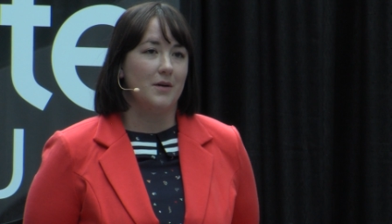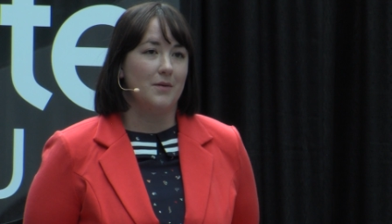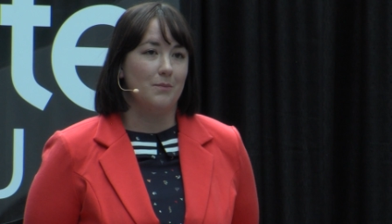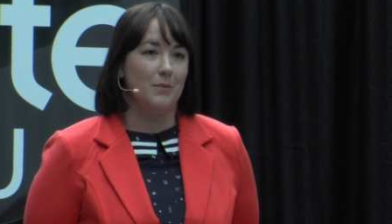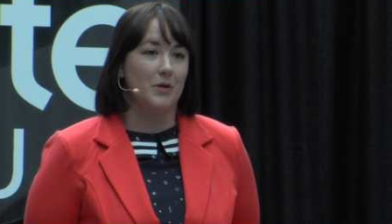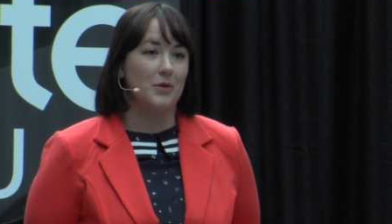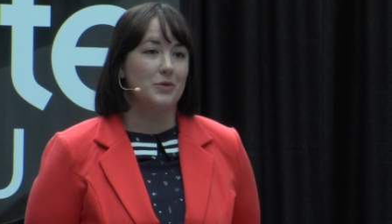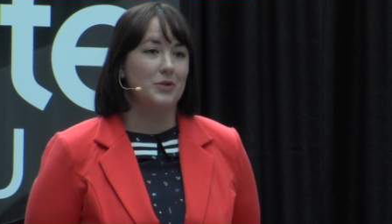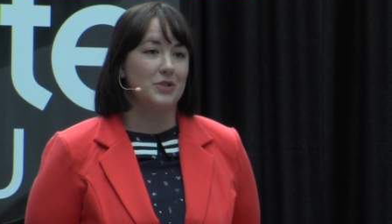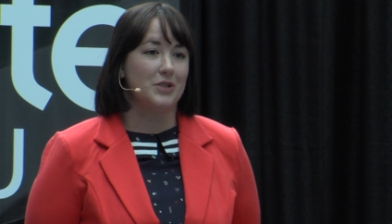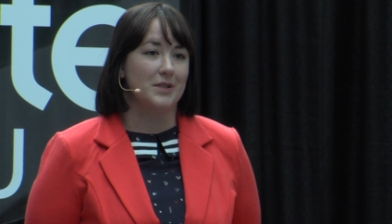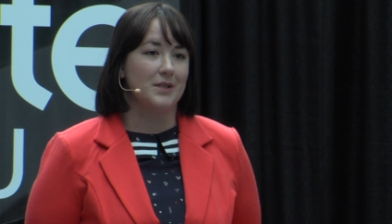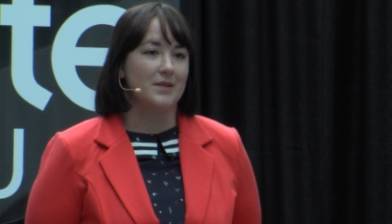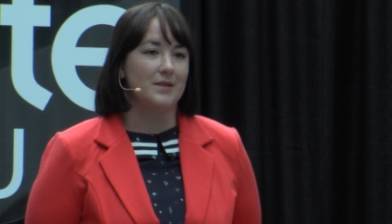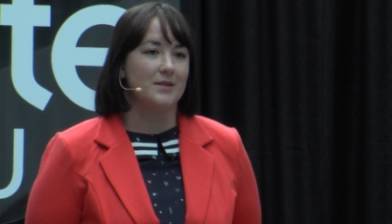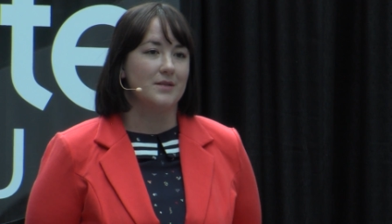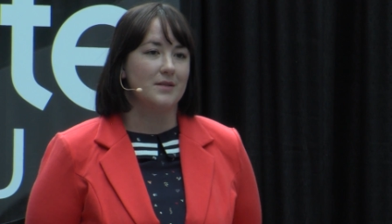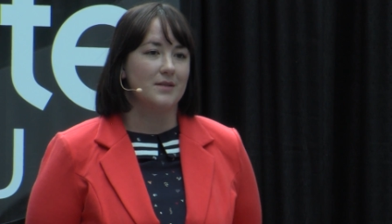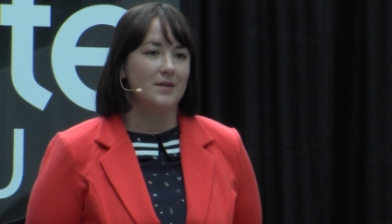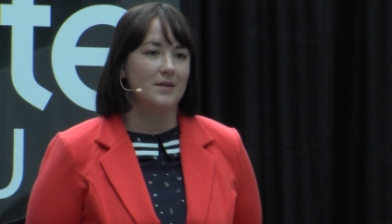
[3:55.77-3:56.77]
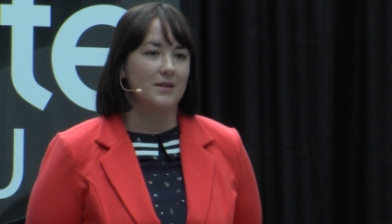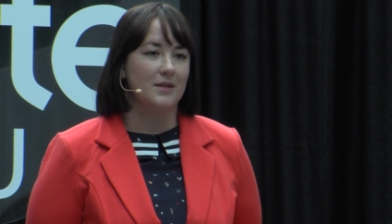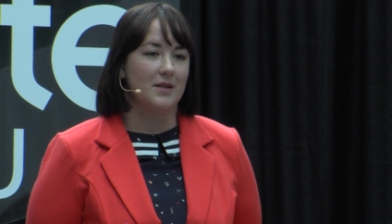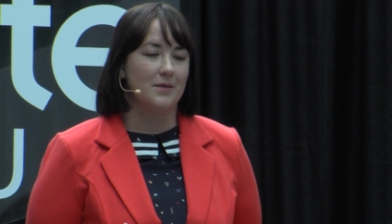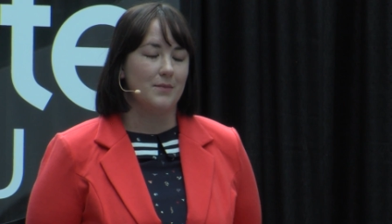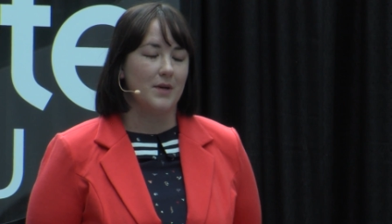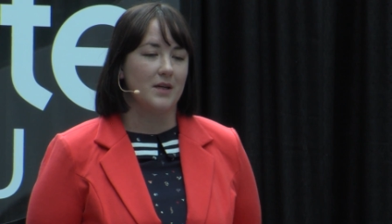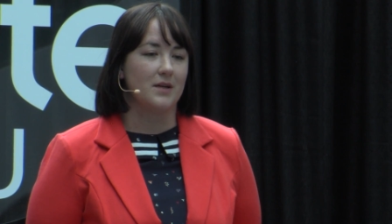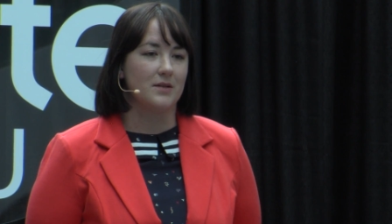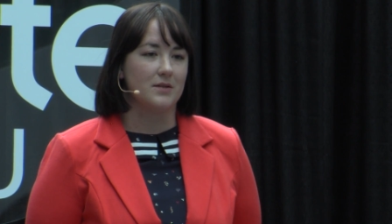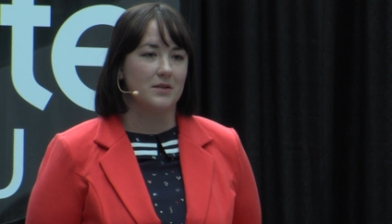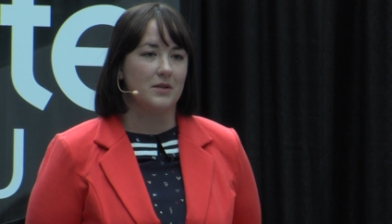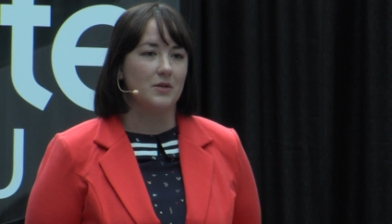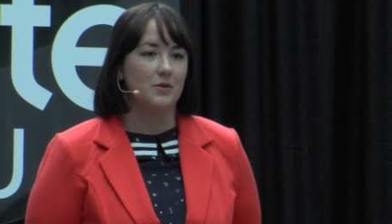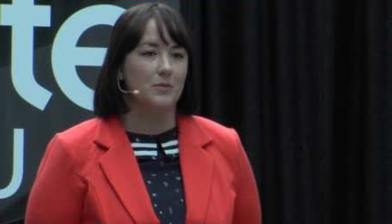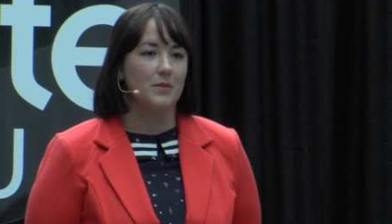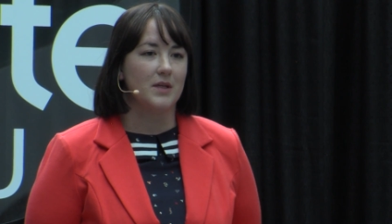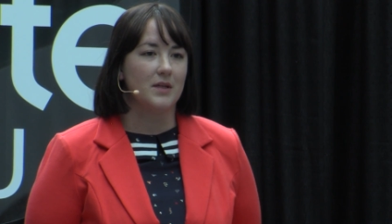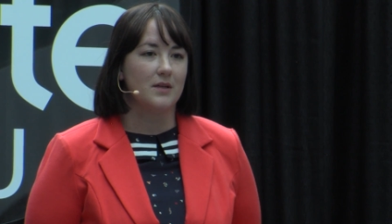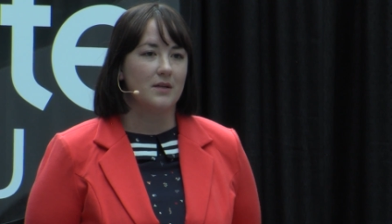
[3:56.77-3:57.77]
emotions that make us
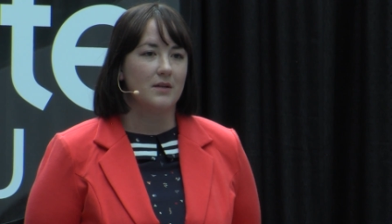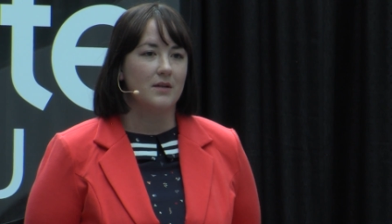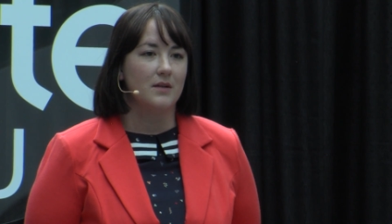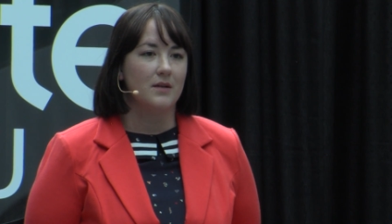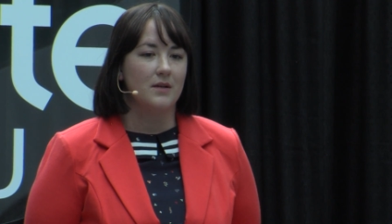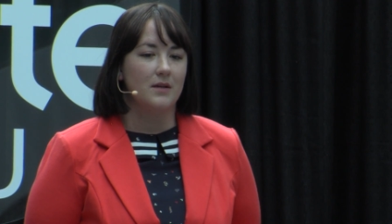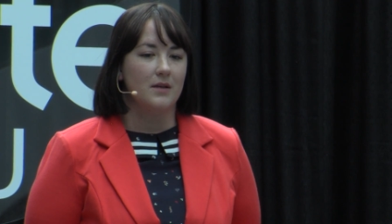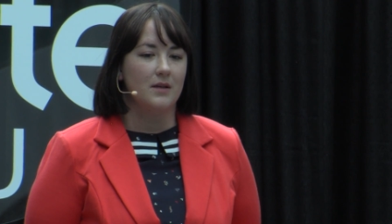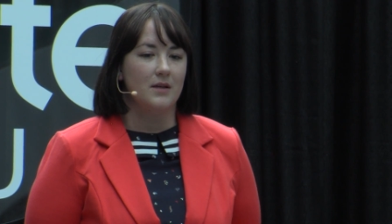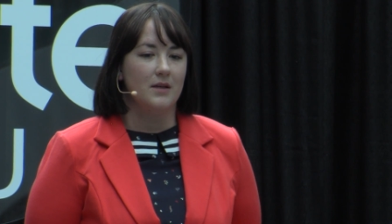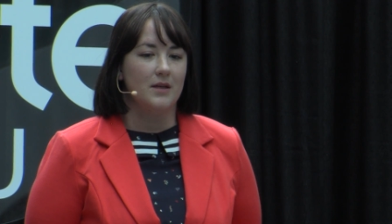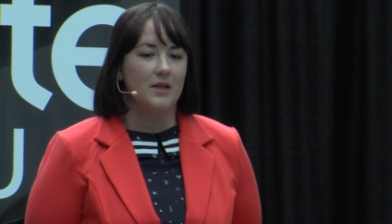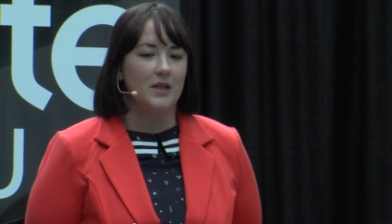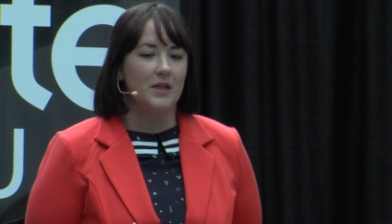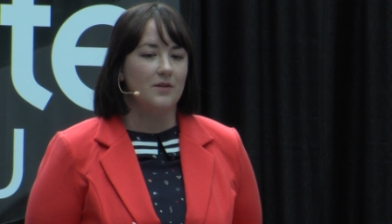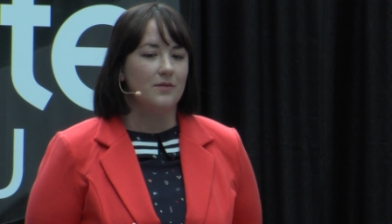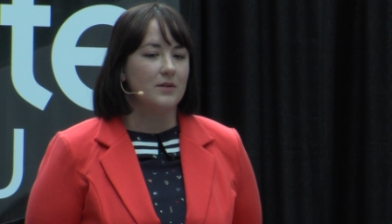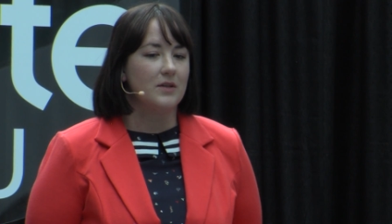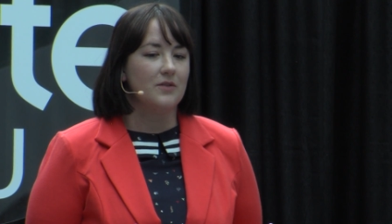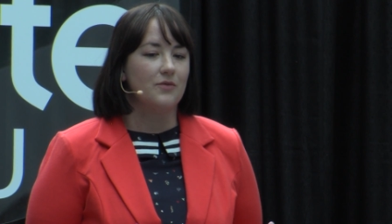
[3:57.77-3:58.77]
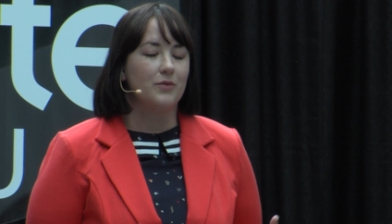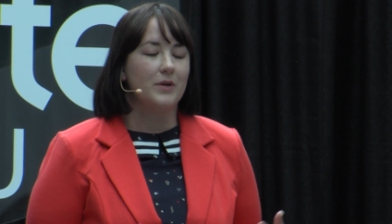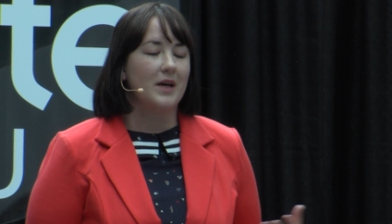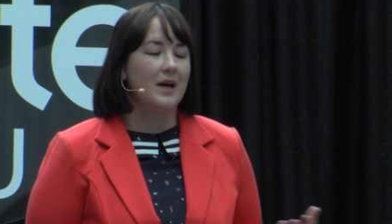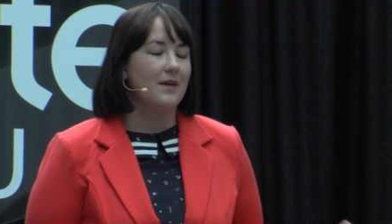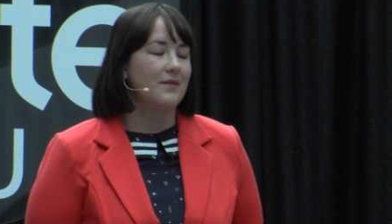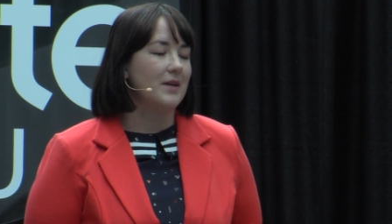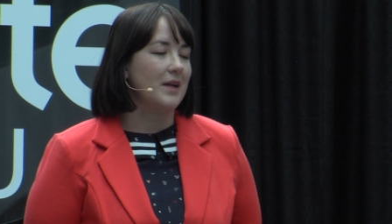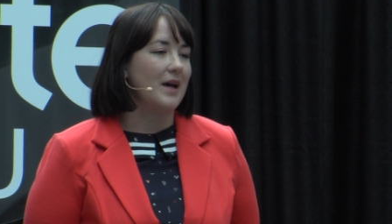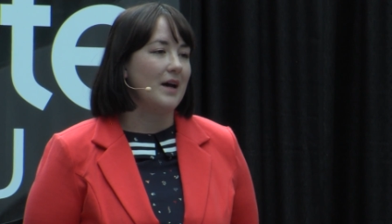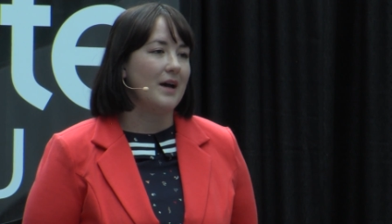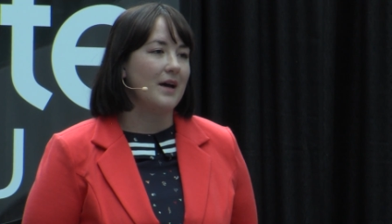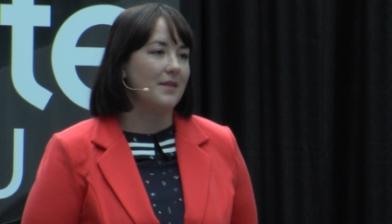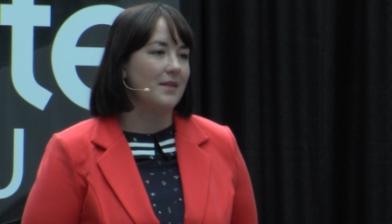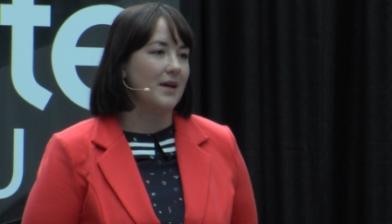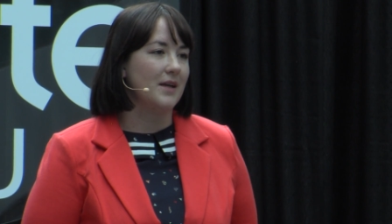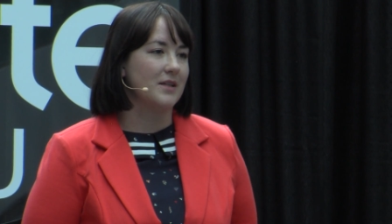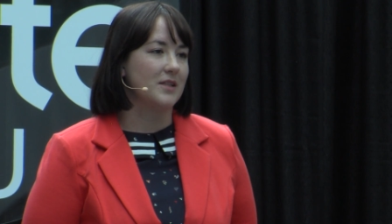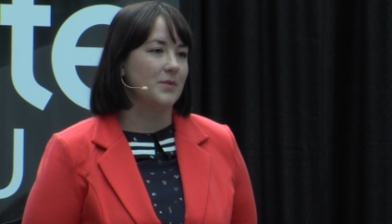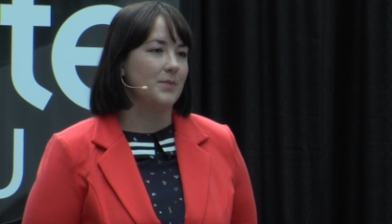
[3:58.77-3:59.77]
human even if we haven't had that